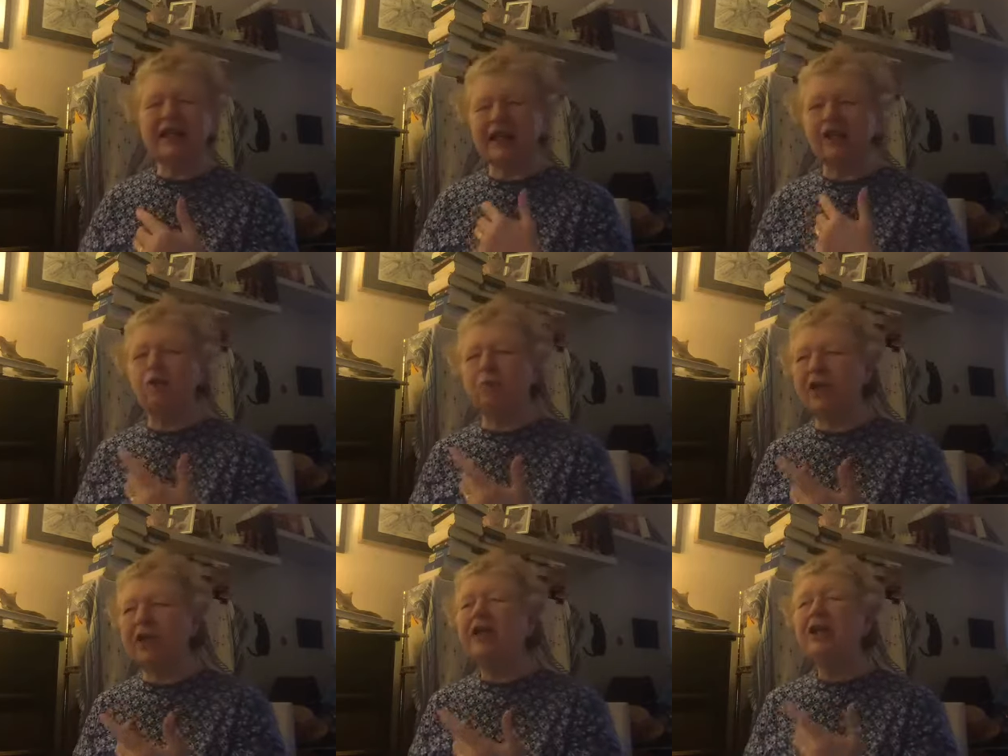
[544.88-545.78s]
heal
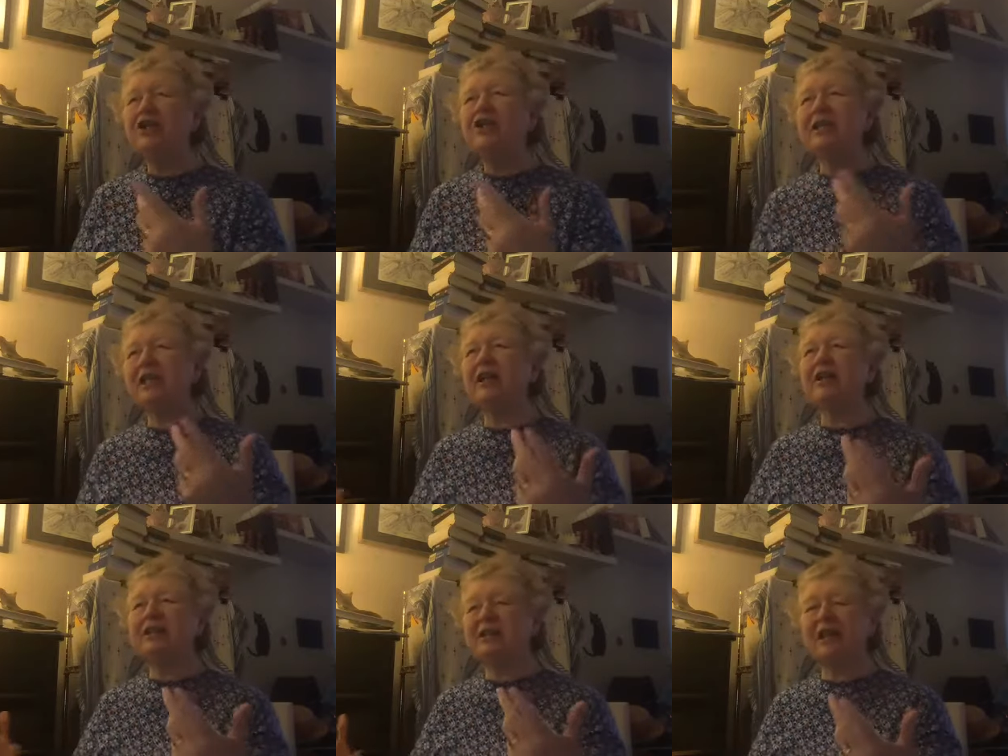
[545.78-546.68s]
me. She's saying
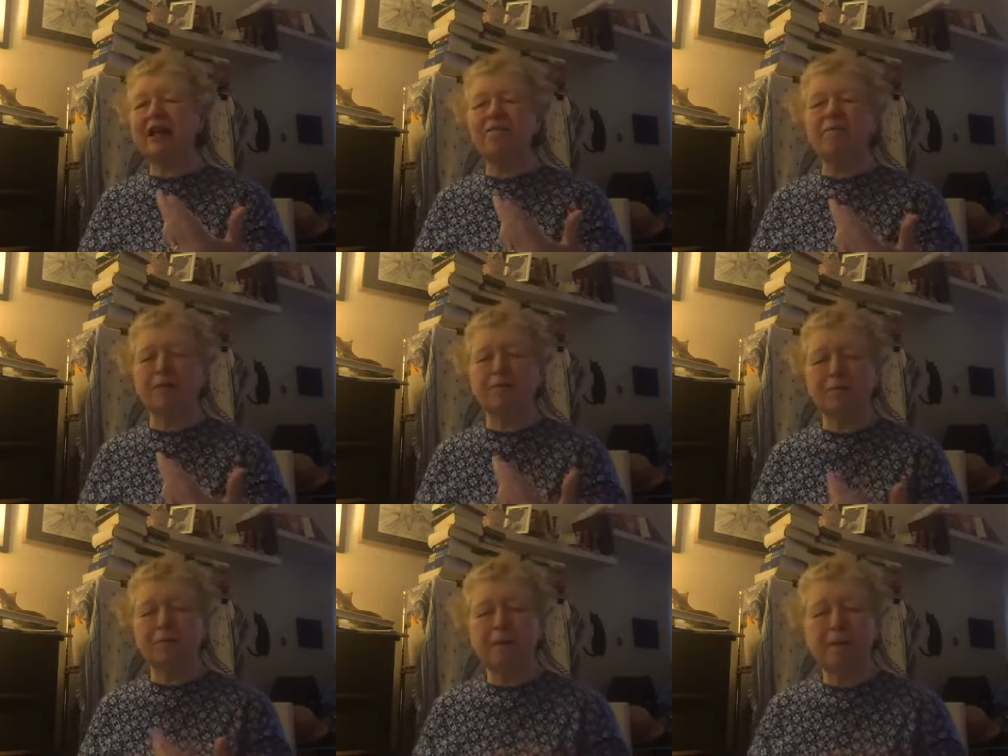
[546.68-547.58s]
save them.
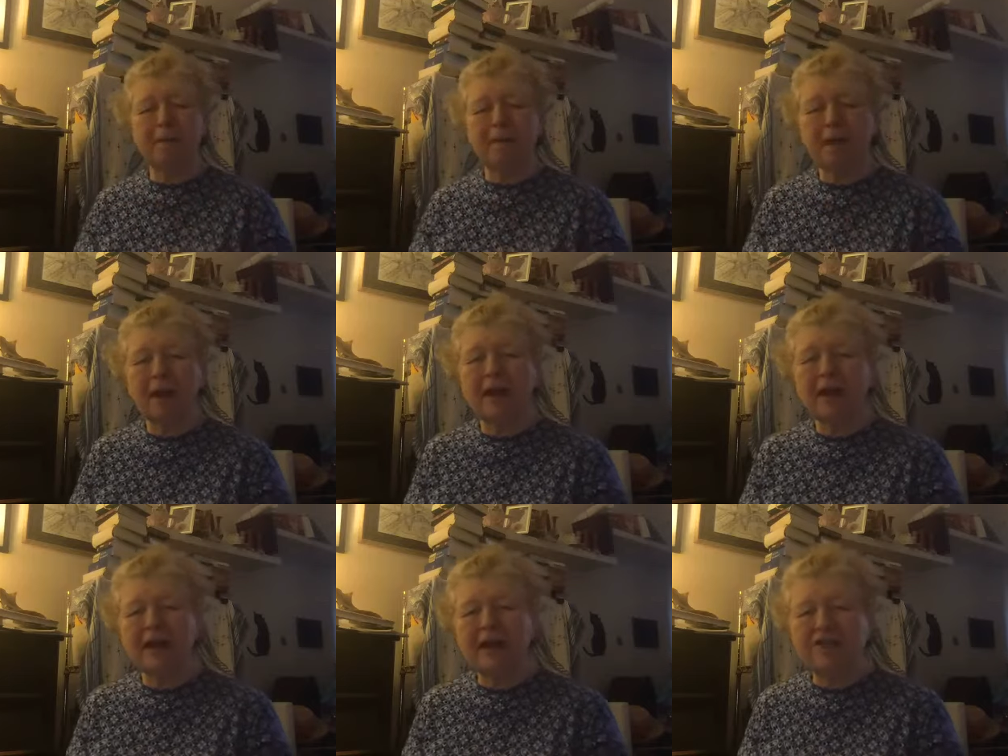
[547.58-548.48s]

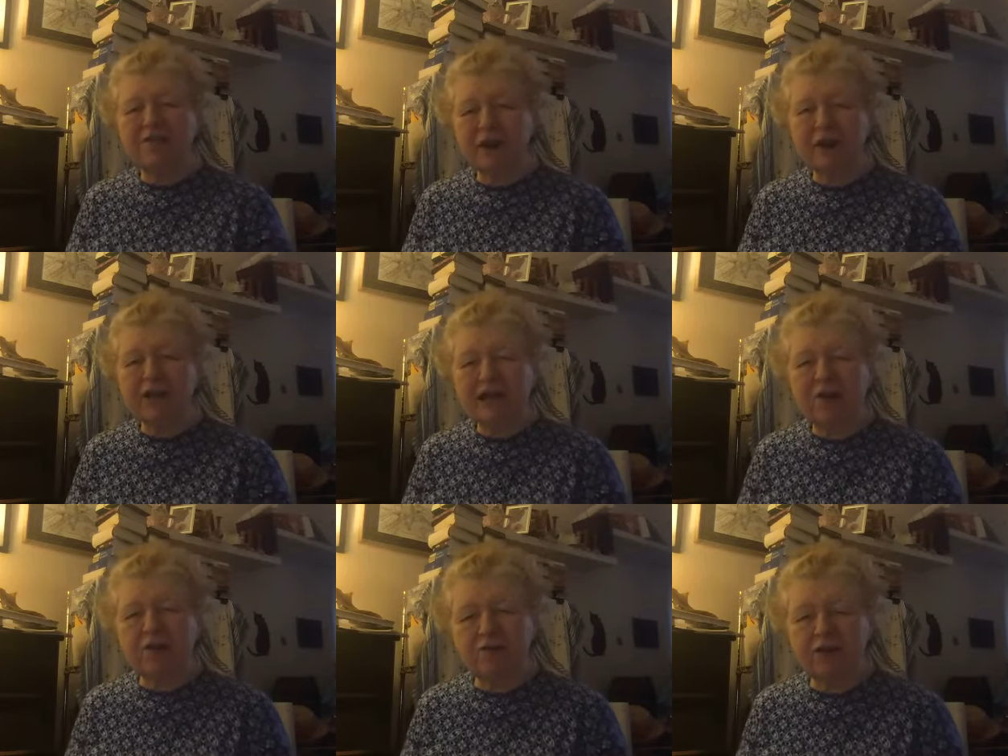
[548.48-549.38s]
That's very
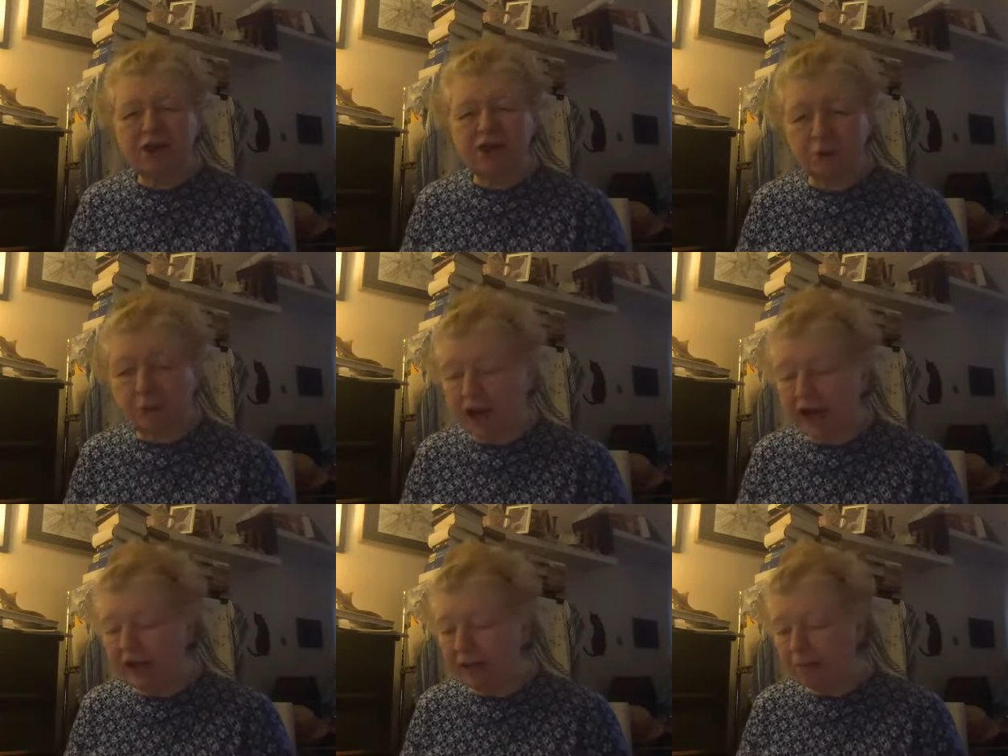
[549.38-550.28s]
sacrificial,
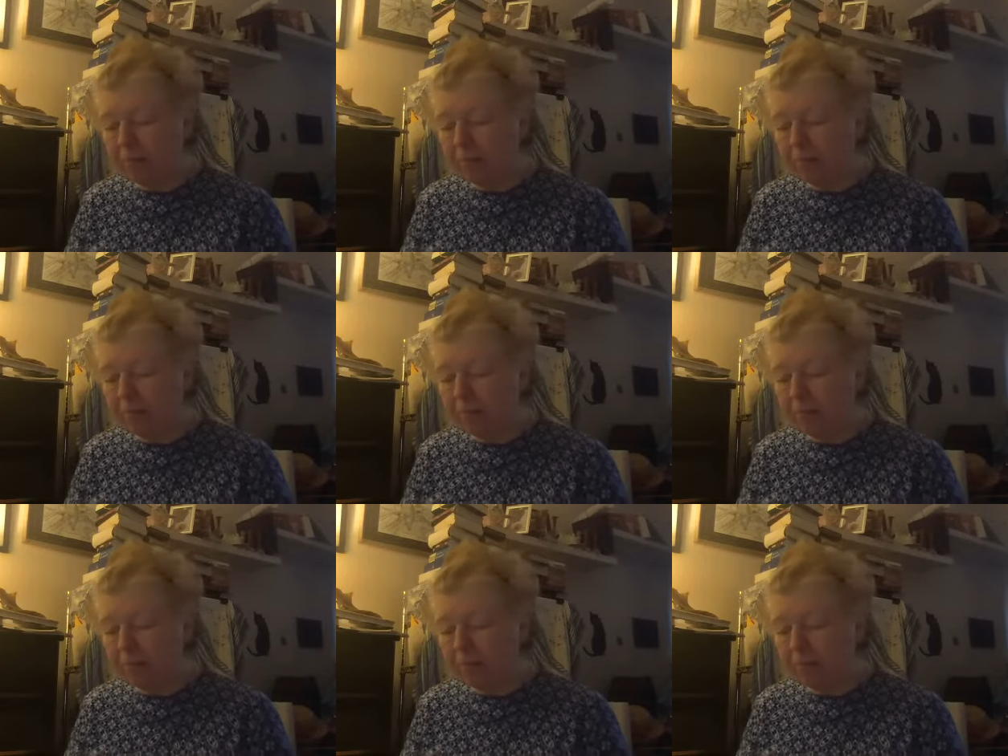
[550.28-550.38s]
right?